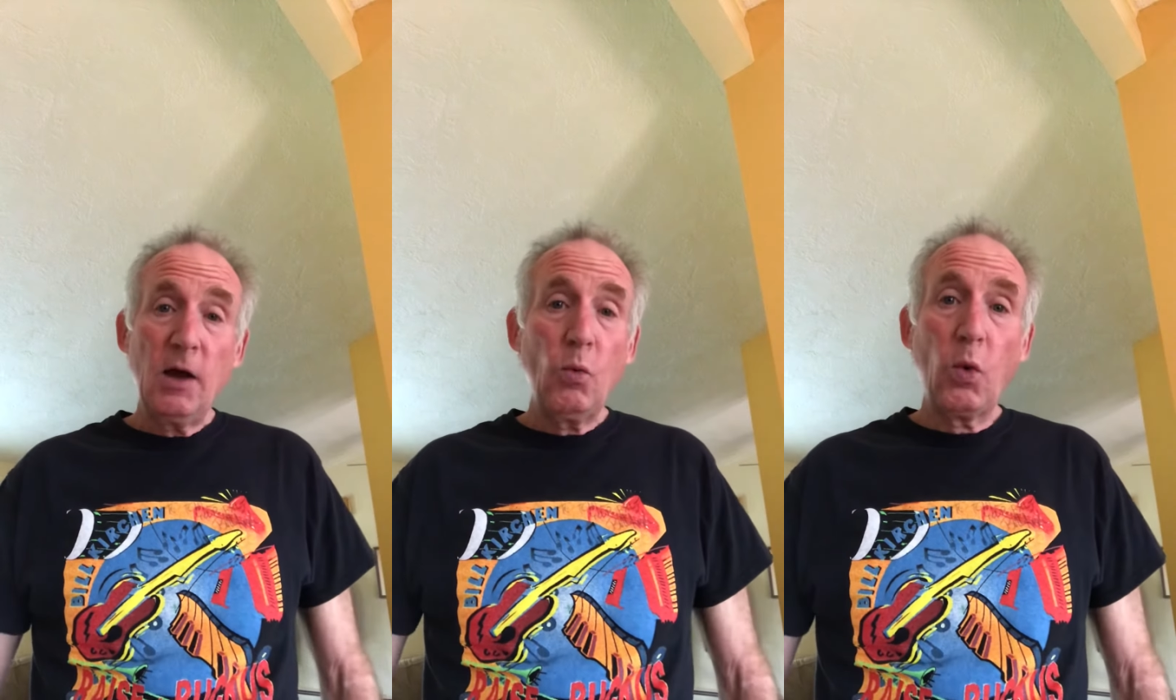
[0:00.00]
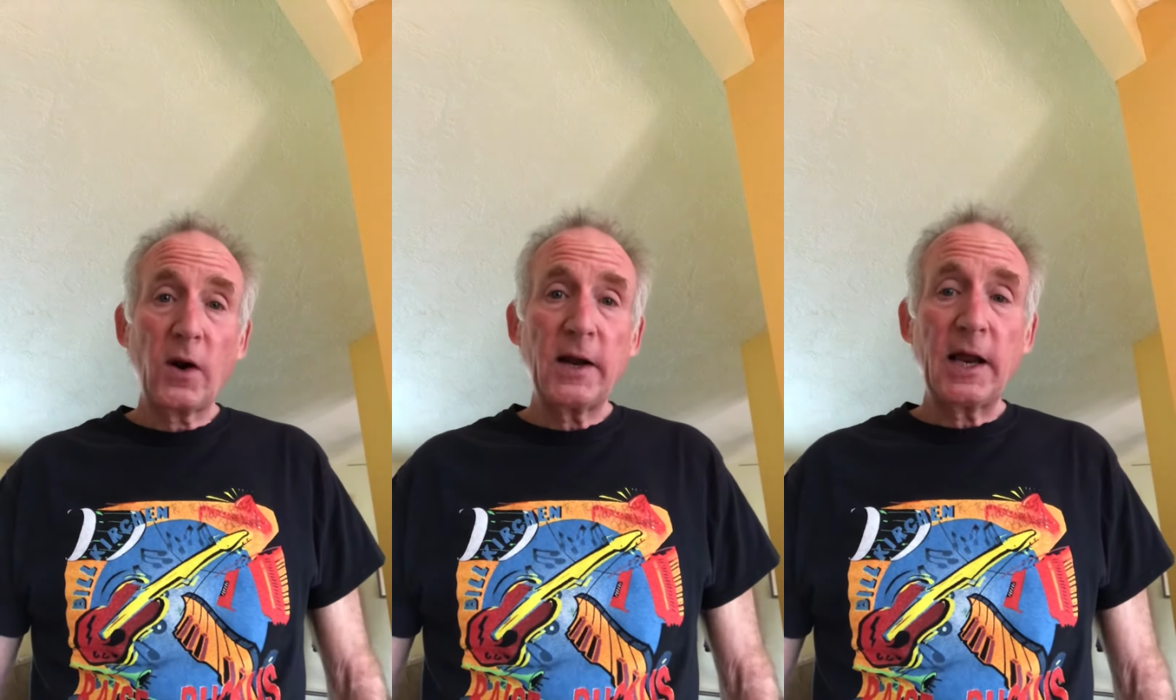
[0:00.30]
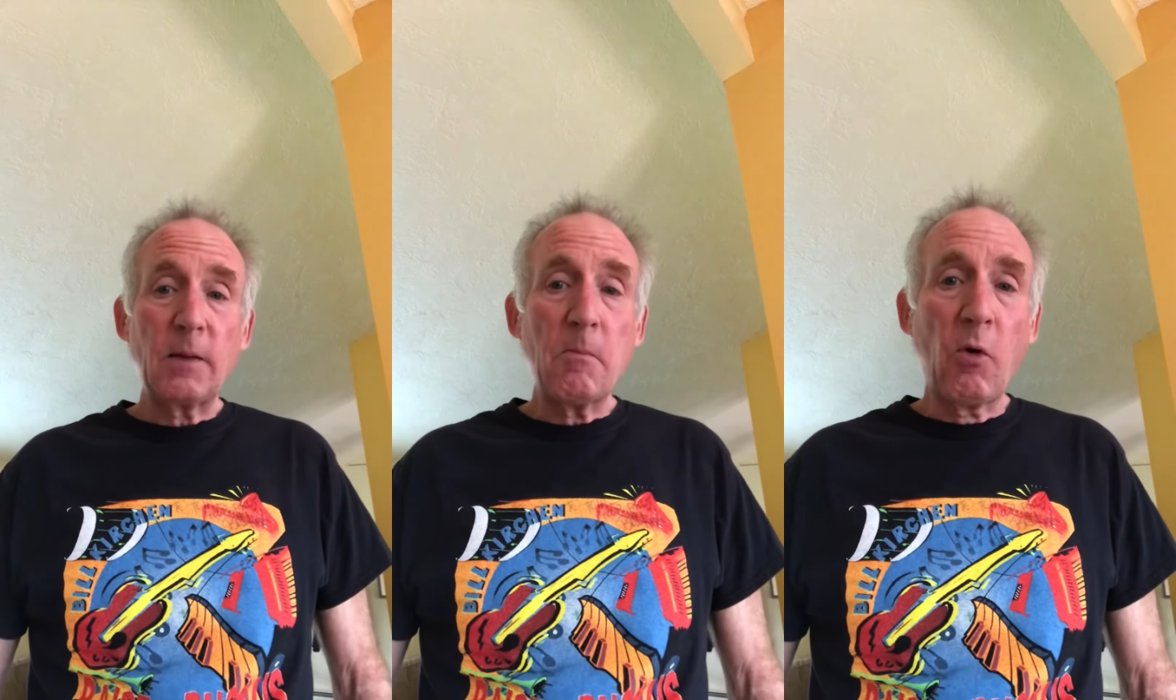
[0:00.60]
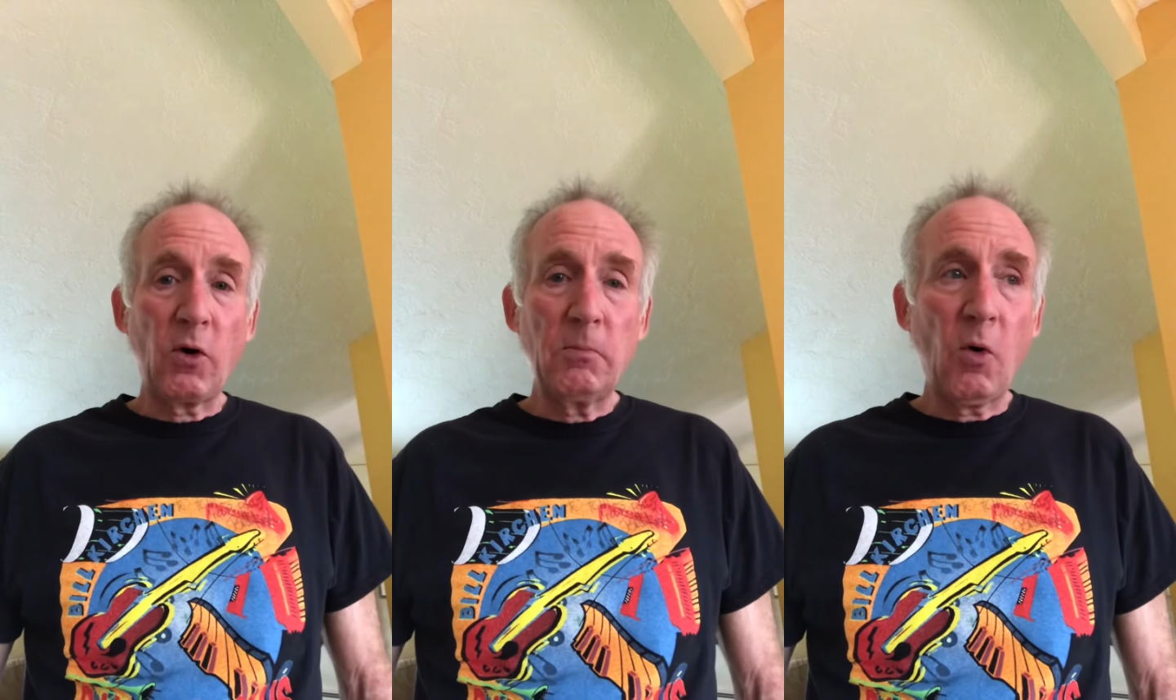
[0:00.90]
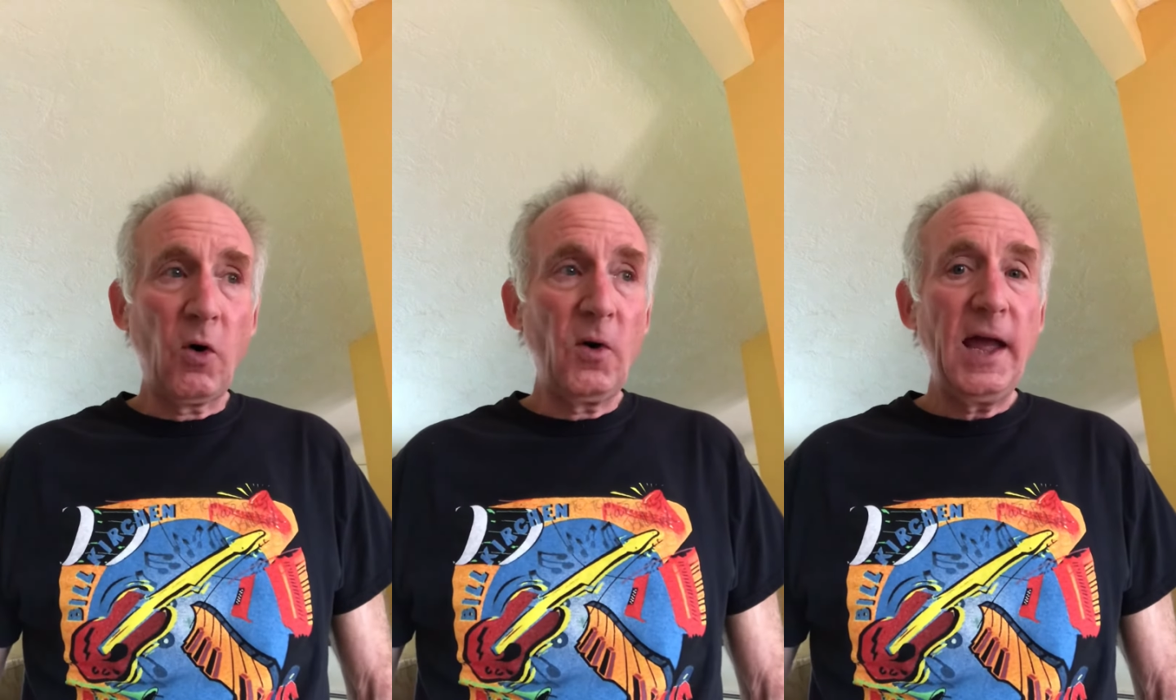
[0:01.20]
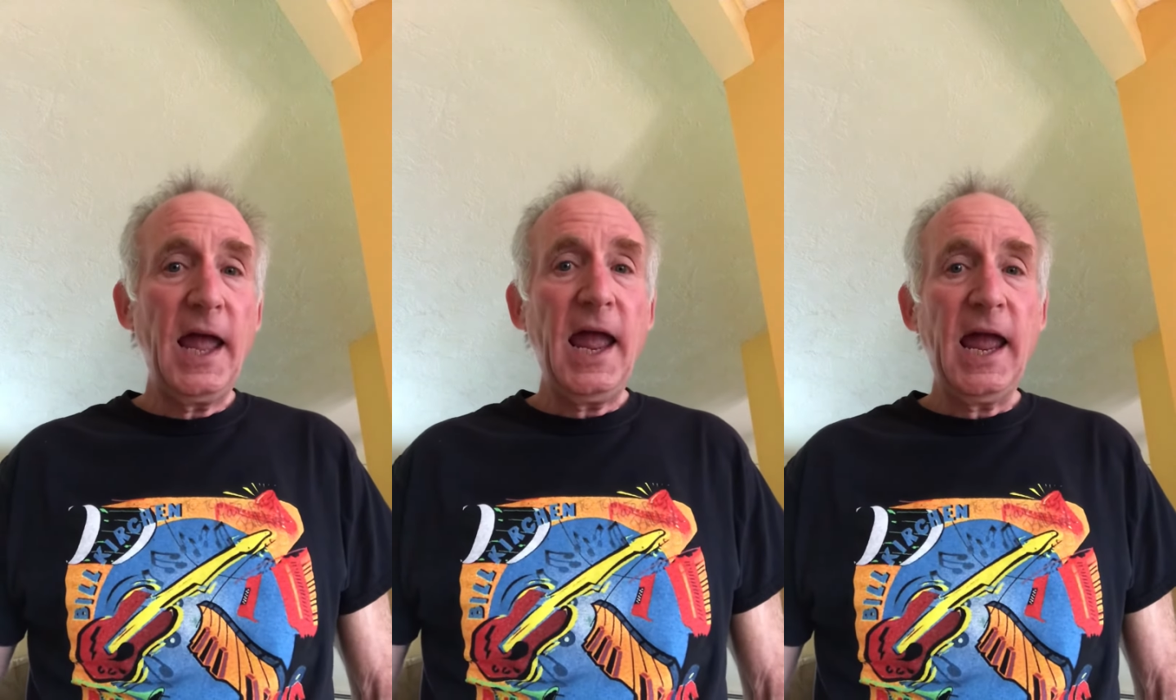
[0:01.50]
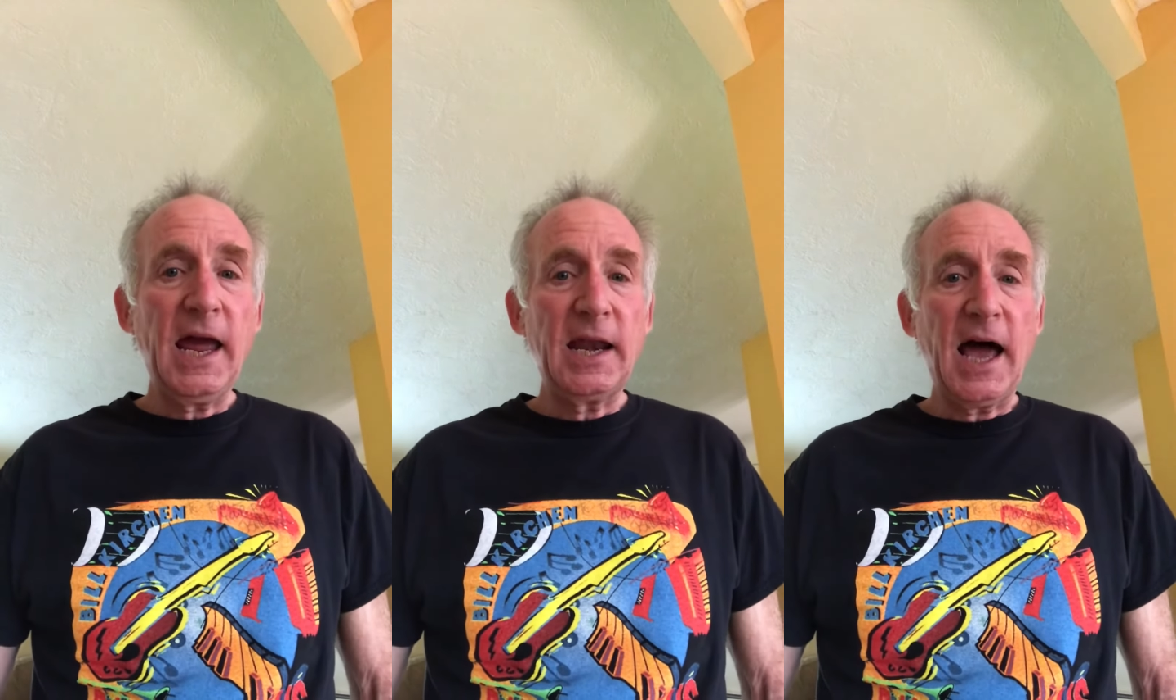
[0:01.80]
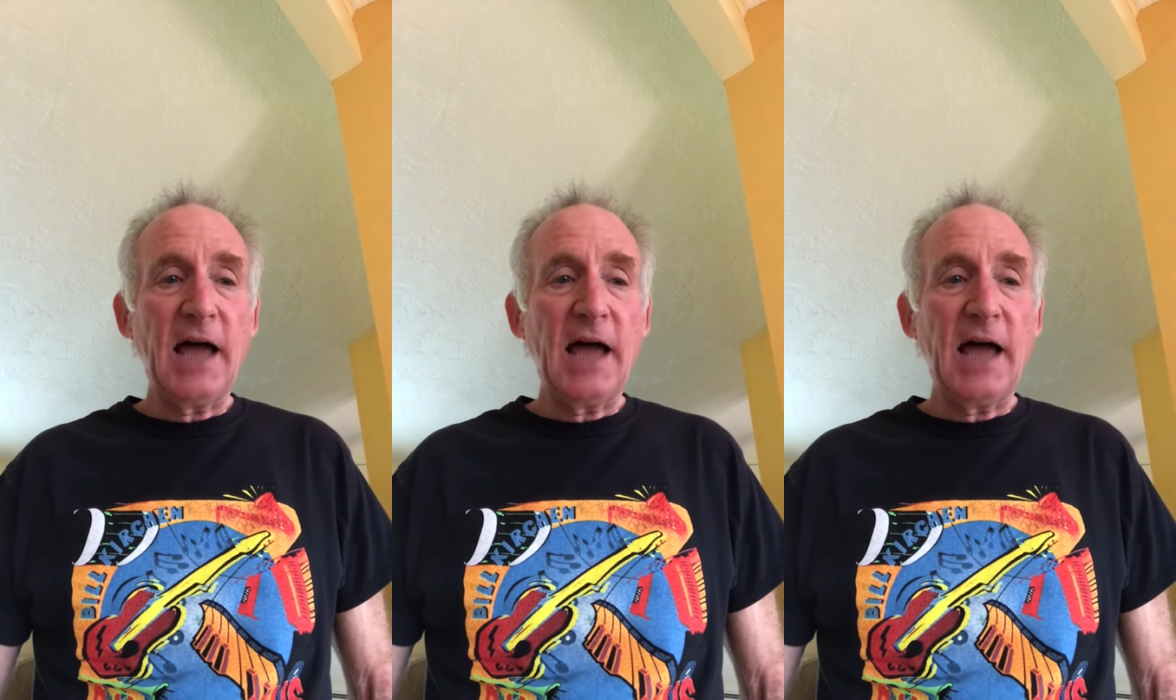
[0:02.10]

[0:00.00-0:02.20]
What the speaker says: working at it more and more, and